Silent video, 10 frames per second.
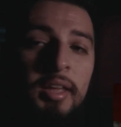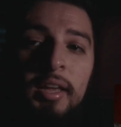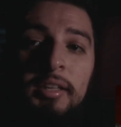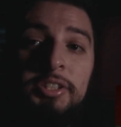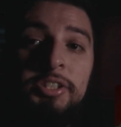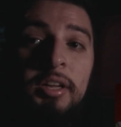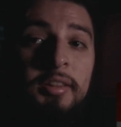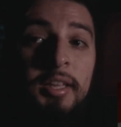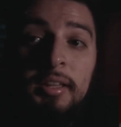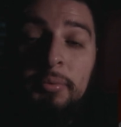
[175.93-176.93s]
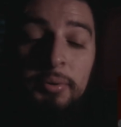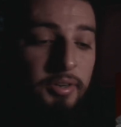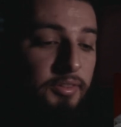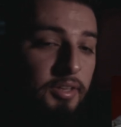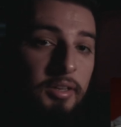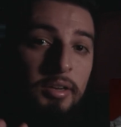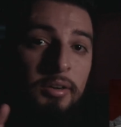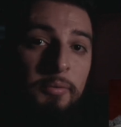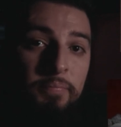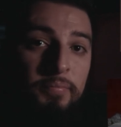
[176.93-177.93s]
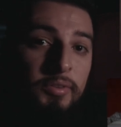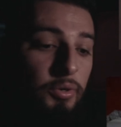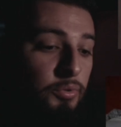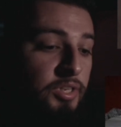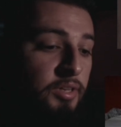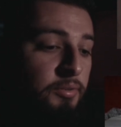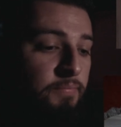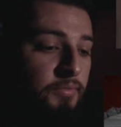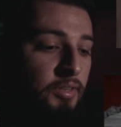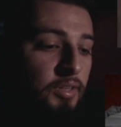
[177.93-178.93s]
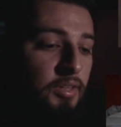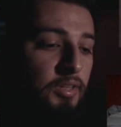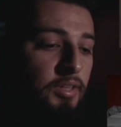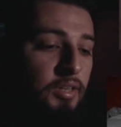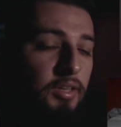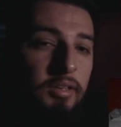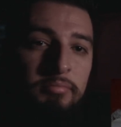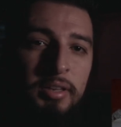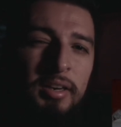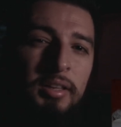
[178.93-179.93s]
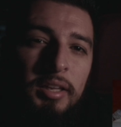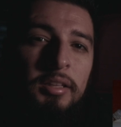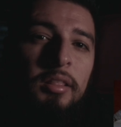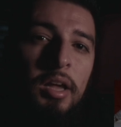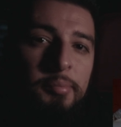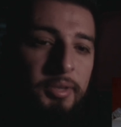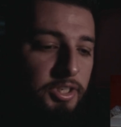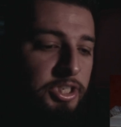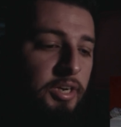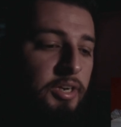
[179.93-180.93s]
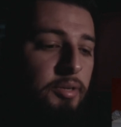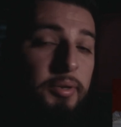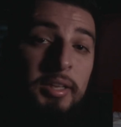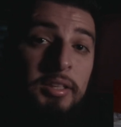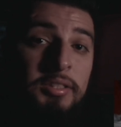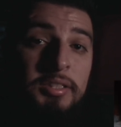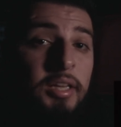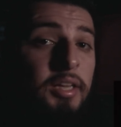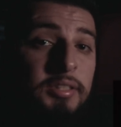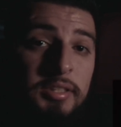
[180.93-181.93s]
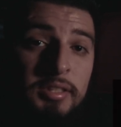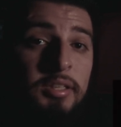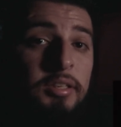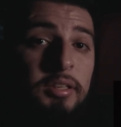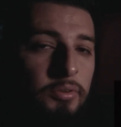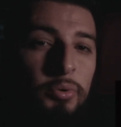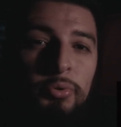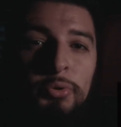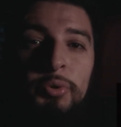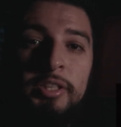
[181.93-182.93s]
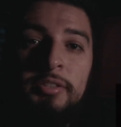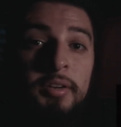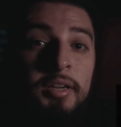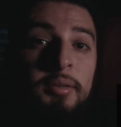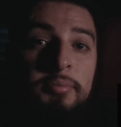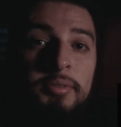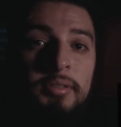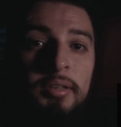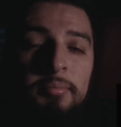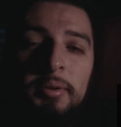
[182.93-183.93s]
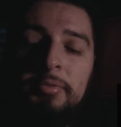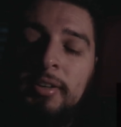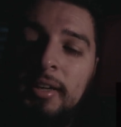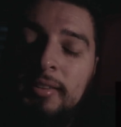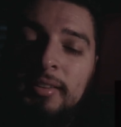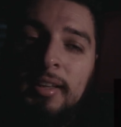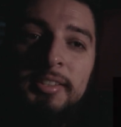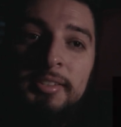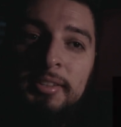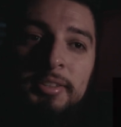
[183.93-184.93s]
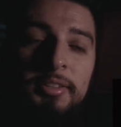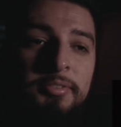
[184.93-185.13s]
here's the shot that we're in the hotel, kind of like in the lobby-ish area, but it looks nice. It's the old rich vibes. I literally